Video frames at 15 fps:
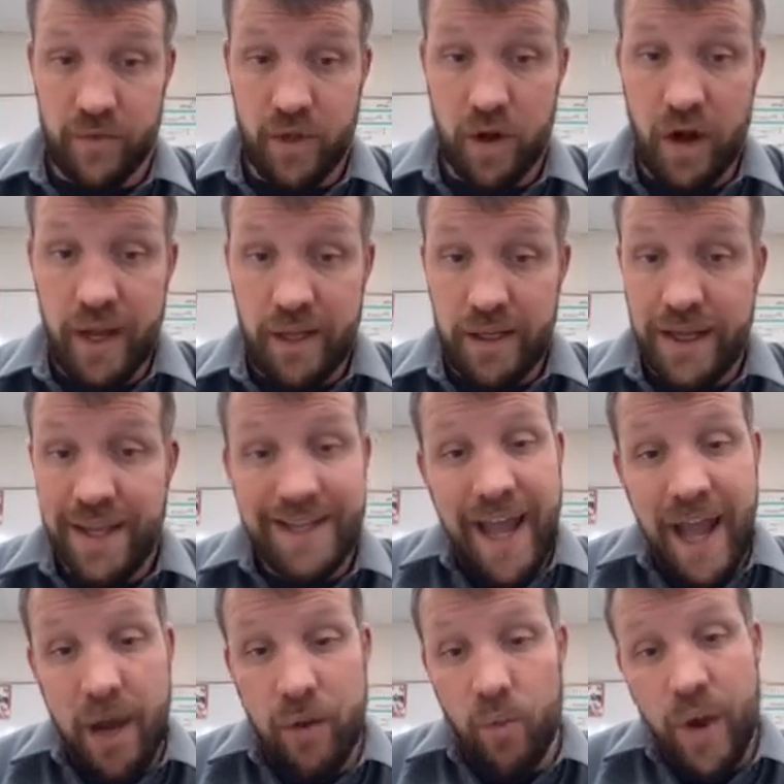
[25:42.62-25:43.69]
All right.
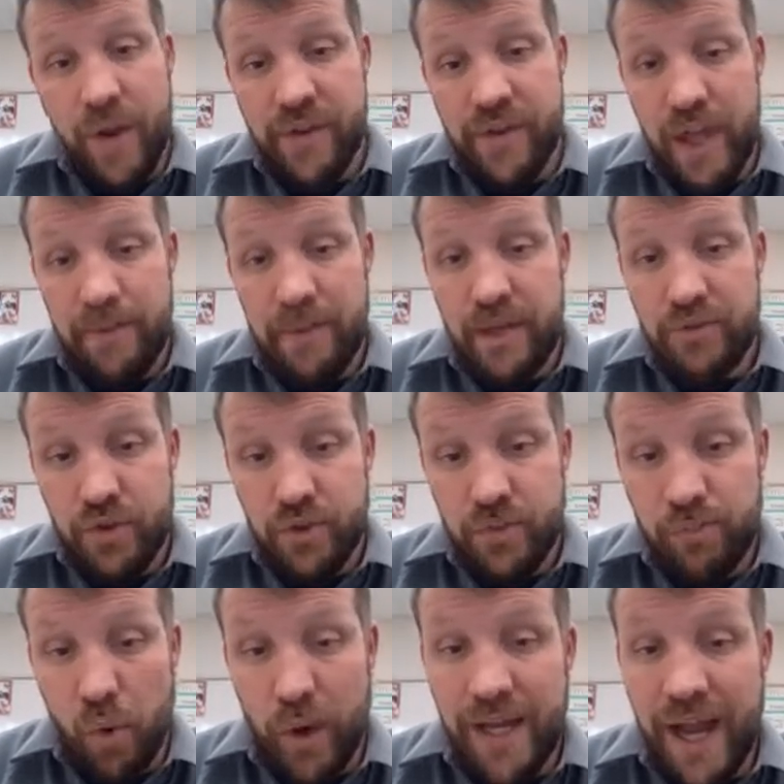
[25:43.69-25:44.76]
Now, whether they be
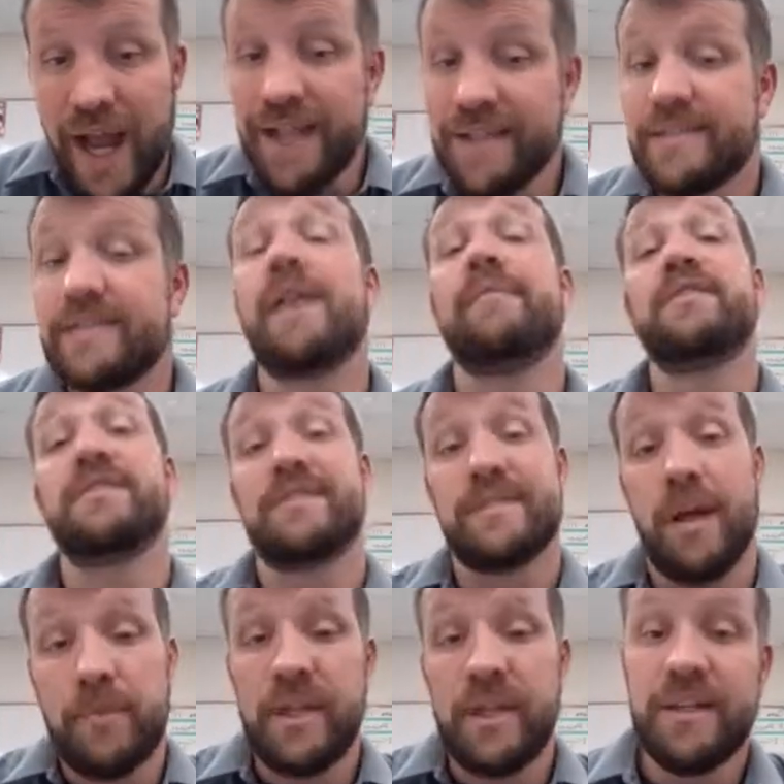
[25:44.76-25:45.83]
2.97
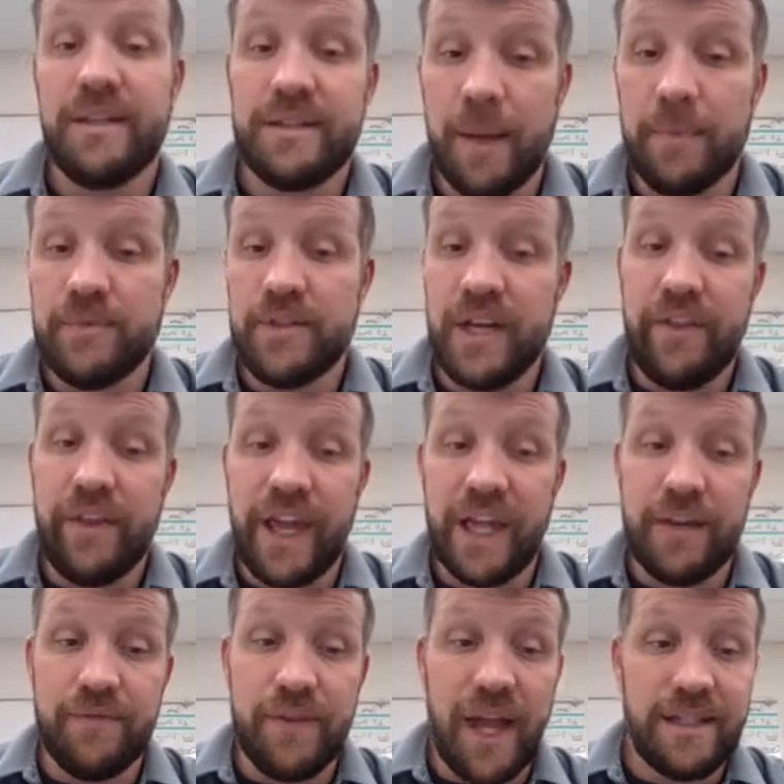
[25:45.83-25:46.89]
something times 10 to the
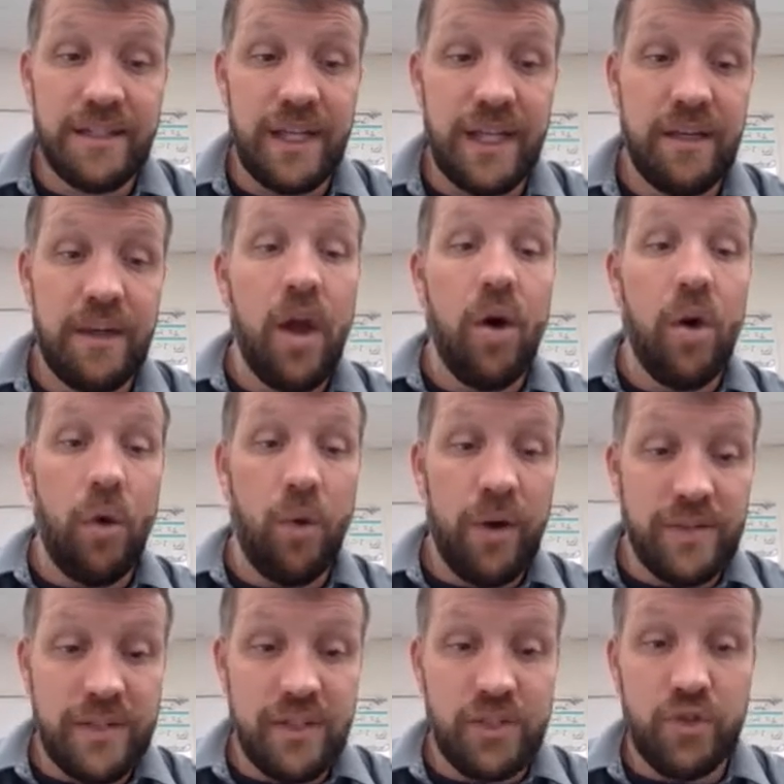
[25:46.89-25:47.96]
negative 19 or
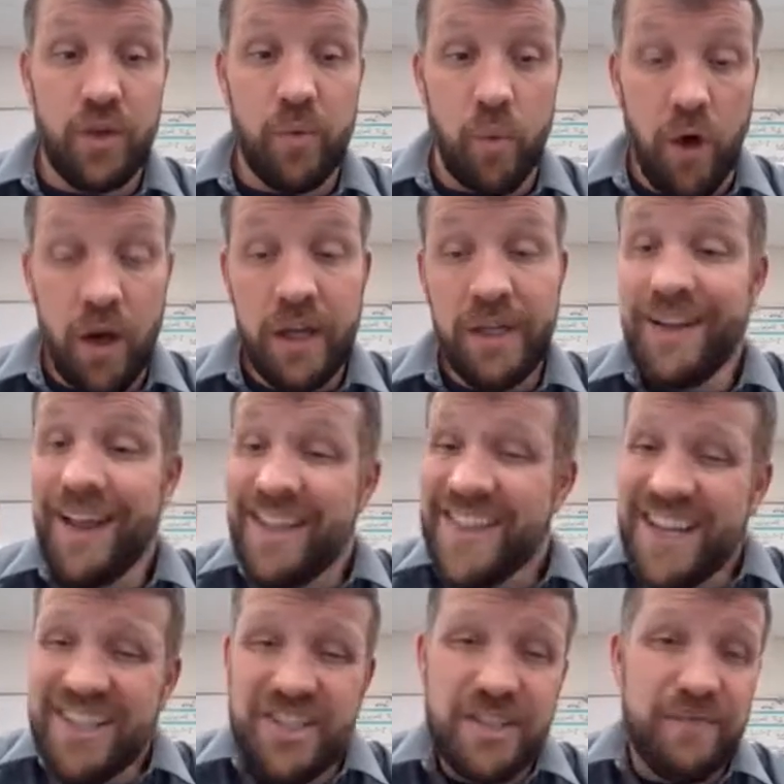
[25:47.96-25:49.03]
essentially 1,
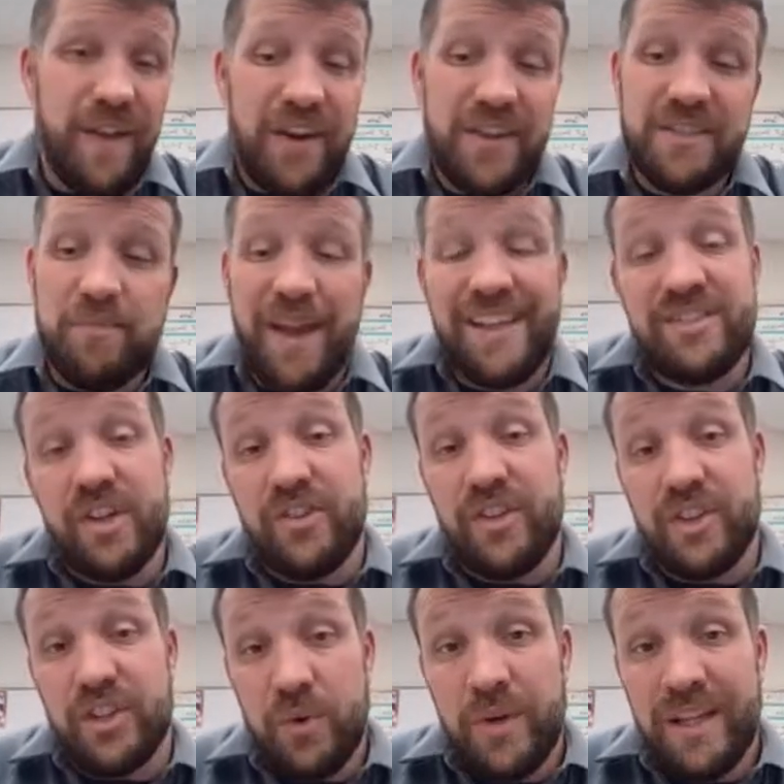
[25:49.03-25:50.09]
that just varies based on
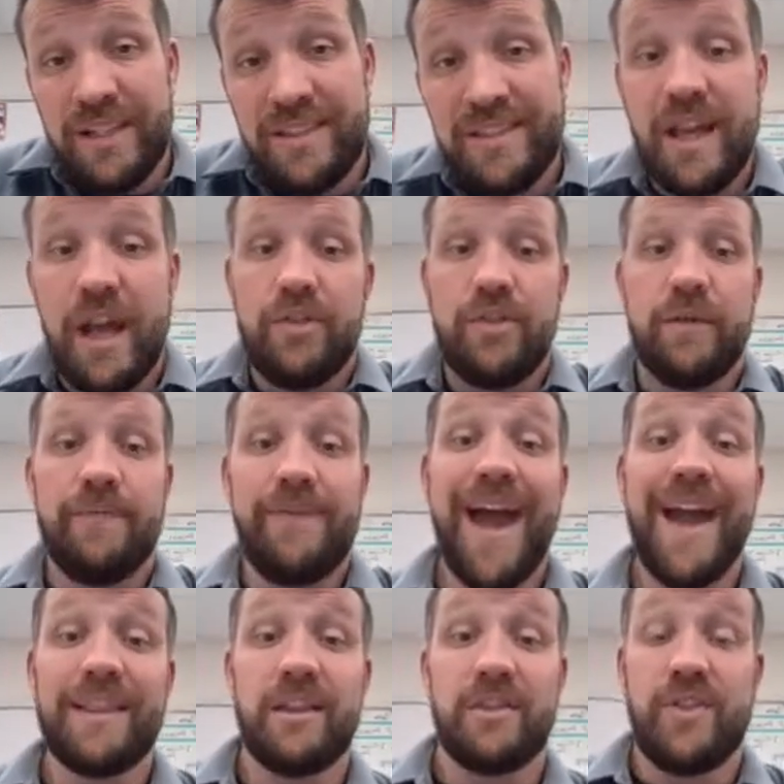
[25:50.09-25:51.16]
the units. The
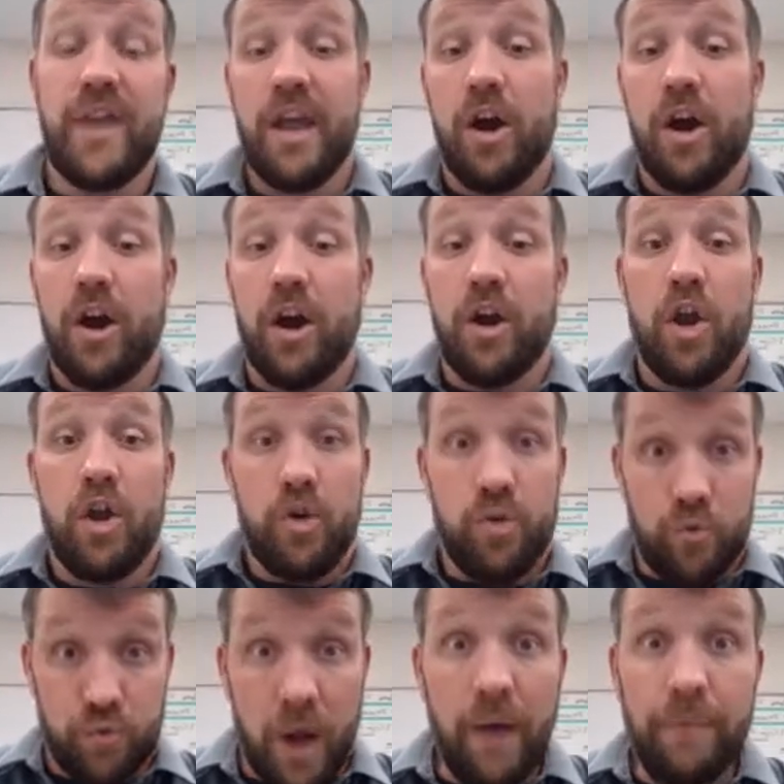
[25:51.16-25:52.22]
fact that they are
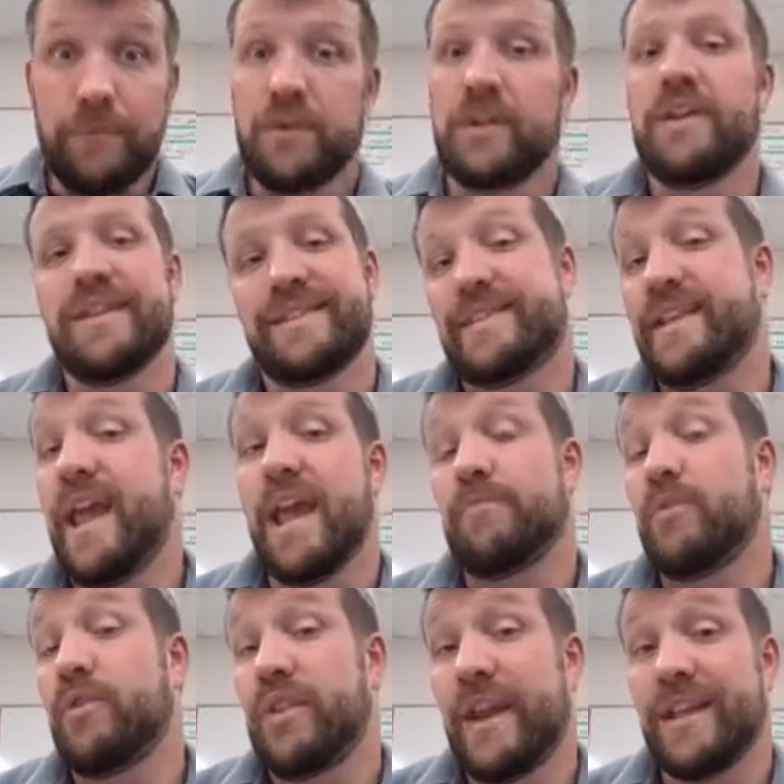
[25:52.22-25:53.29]
roughly the
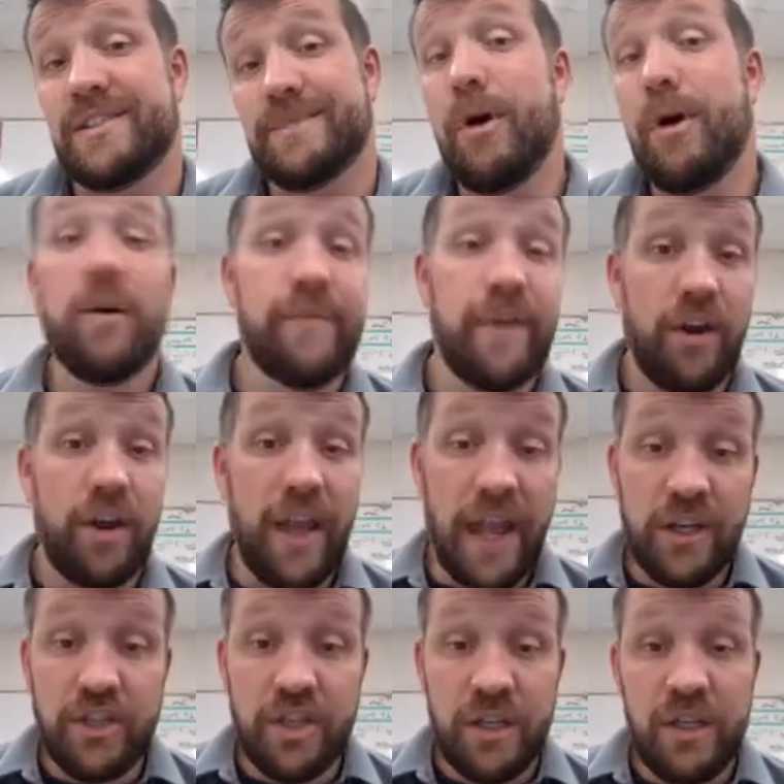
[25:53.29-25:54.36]
same within a small
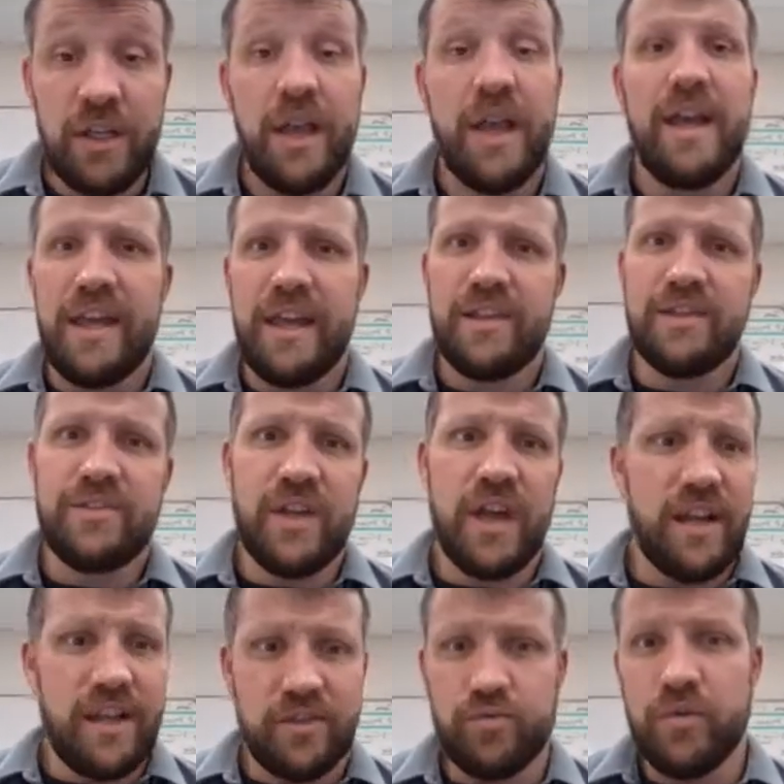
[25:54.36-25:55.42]
variation is
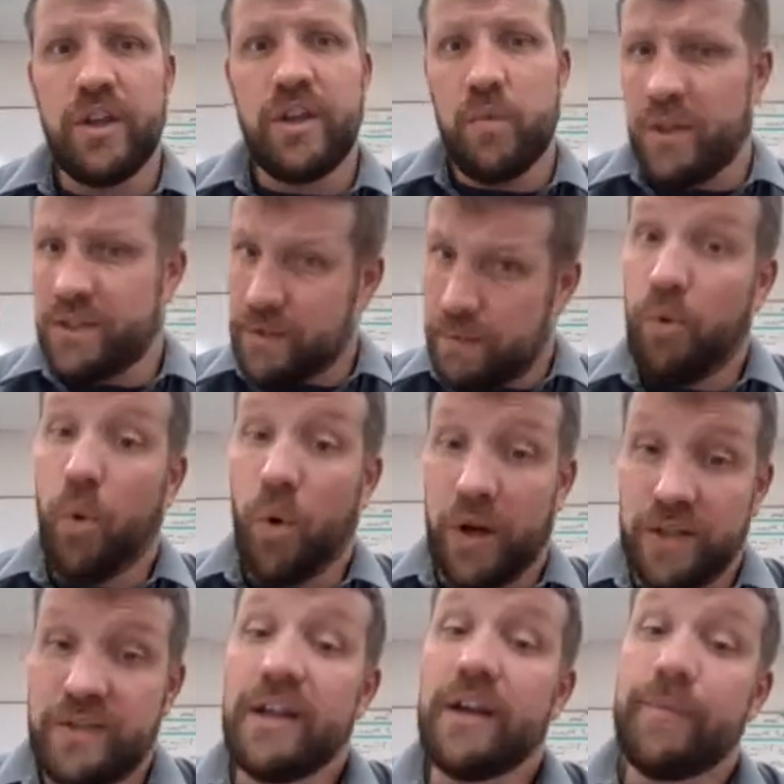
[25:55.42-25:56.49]
really what's
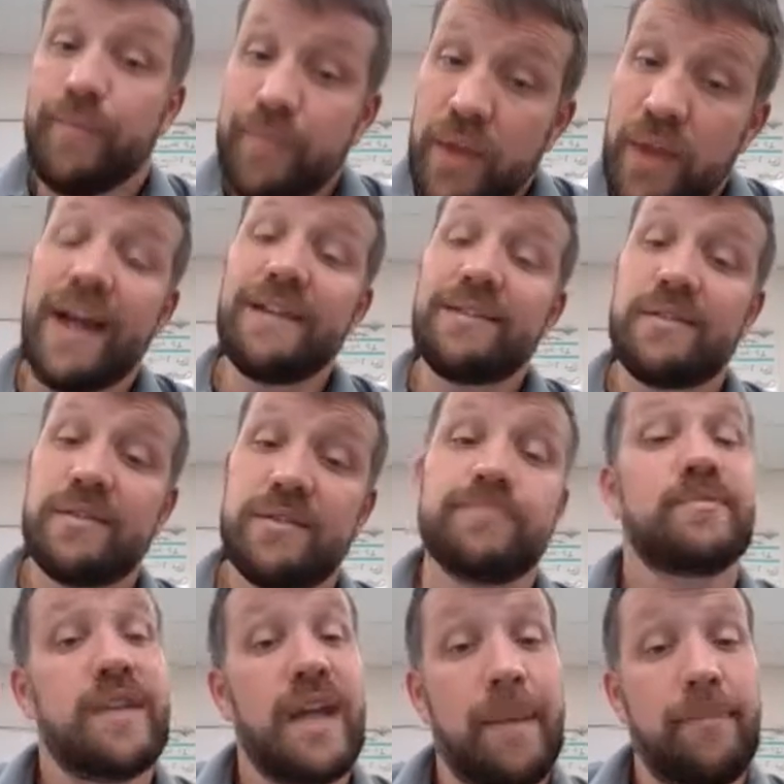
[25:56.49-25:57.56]
important here. And that's
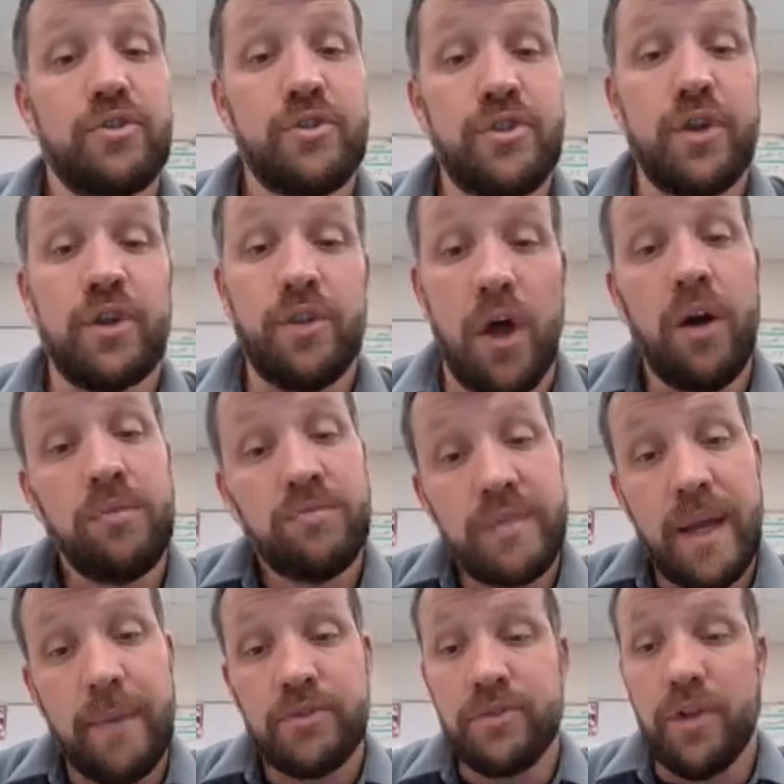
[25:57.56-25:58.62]
Kepler's third law,
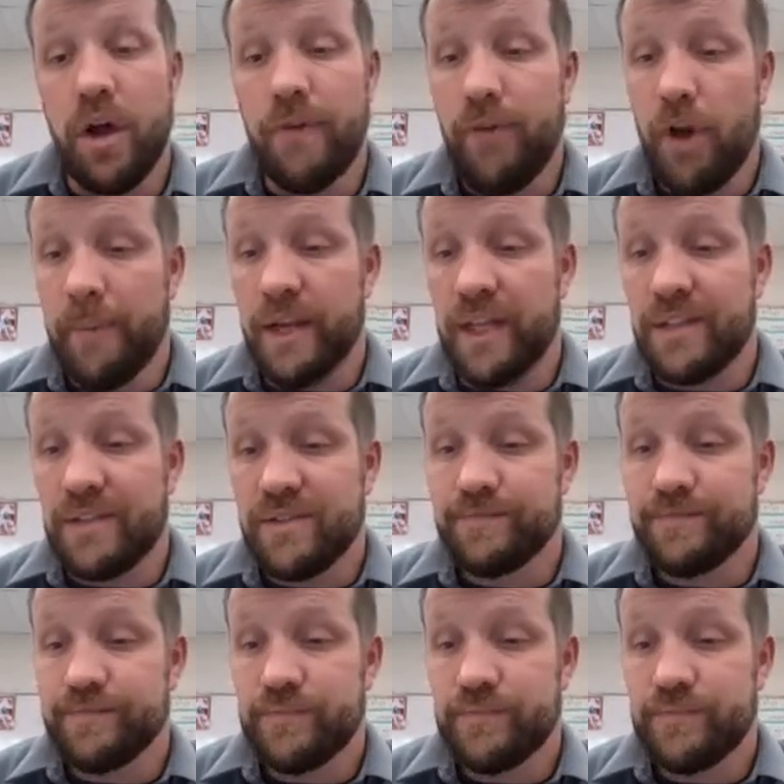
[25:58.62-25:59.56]
Kepler's law of harmonies.